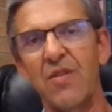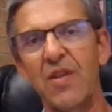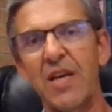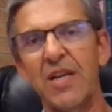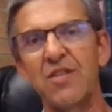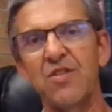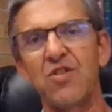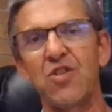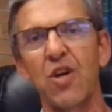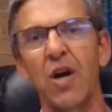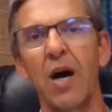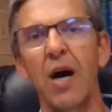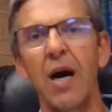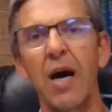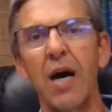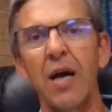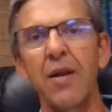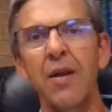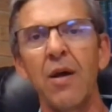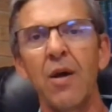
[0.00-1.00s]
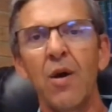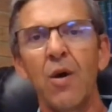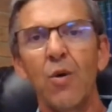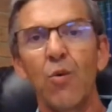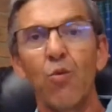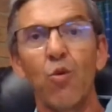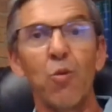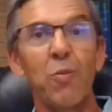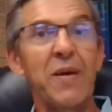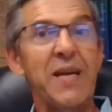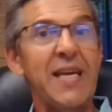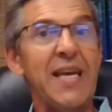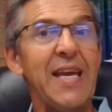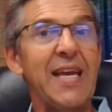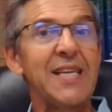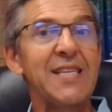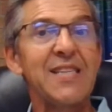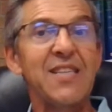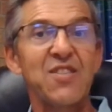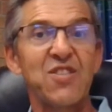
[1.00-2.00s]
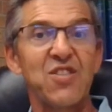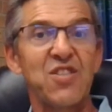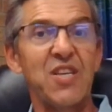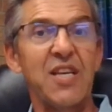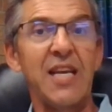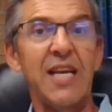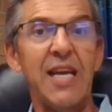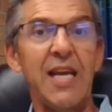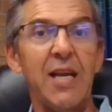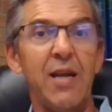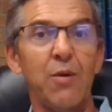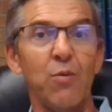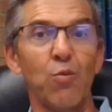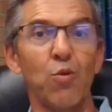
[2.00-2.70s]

that John will begin to see,